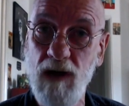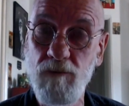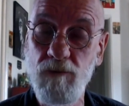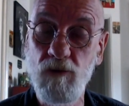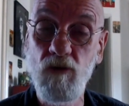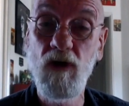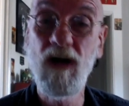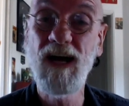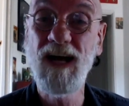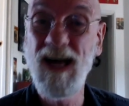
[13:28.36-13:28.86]

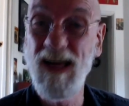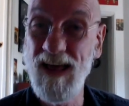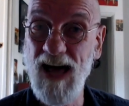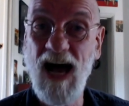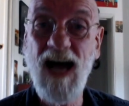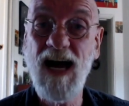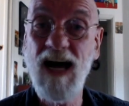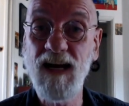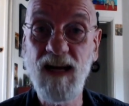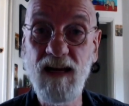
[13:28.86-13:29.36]
people,
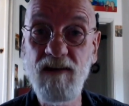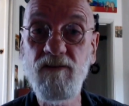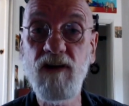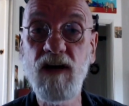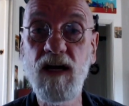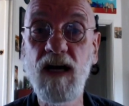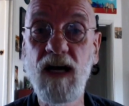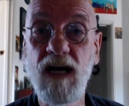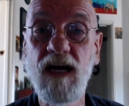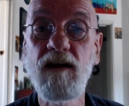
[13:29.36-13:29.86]
are
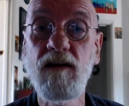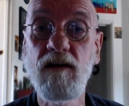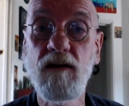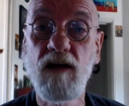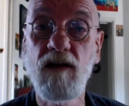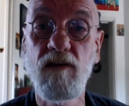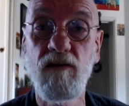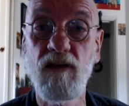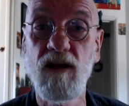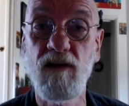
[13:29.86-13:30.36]
living in
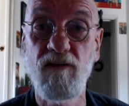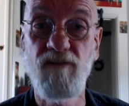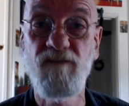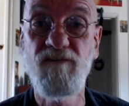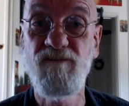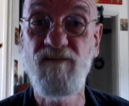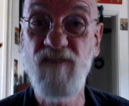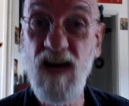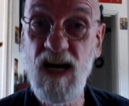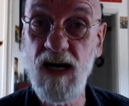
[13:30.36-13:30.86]
the
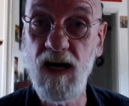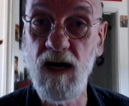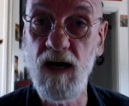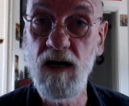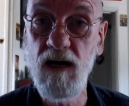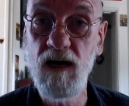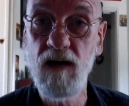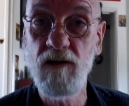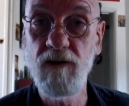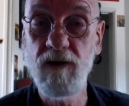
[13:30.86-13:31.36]
fear
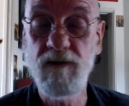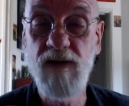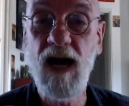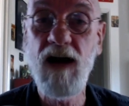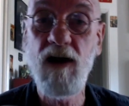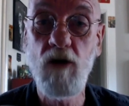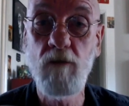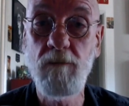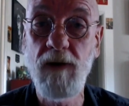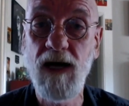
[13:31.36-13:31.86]
that
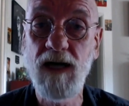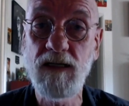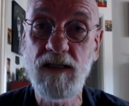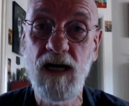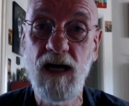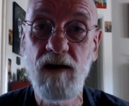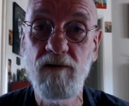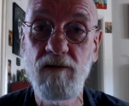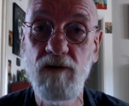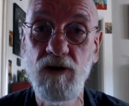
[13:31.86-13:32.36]
they are about
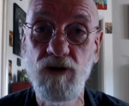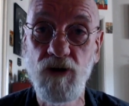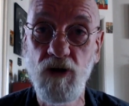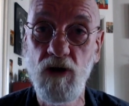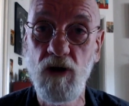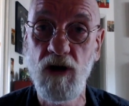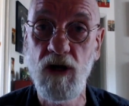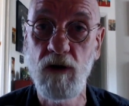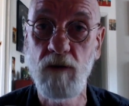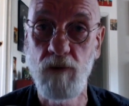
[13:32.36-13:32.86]
to have a
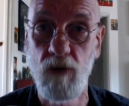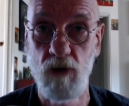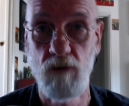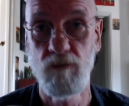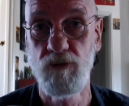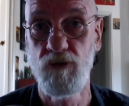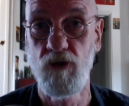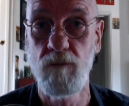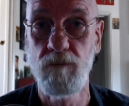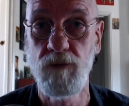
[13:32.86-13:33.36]
nuclear
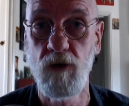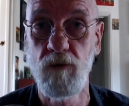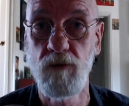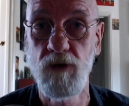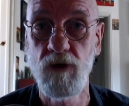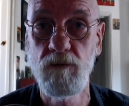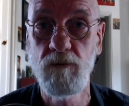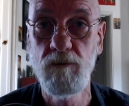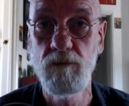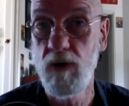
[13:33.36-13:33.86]
bomb dropped
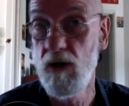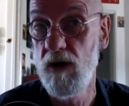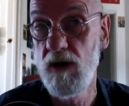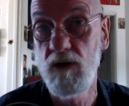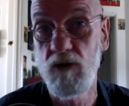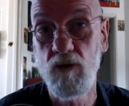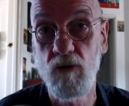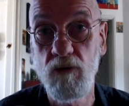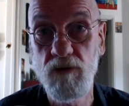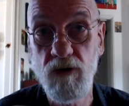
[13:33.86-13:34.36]
on them
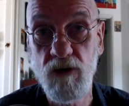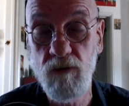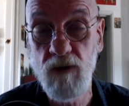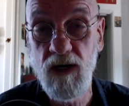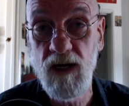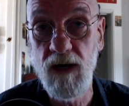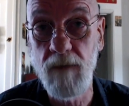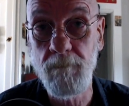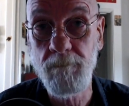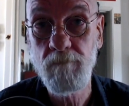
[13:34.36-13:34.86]
by North
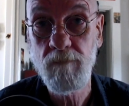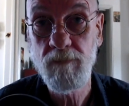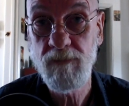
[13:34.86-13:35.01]
Korea.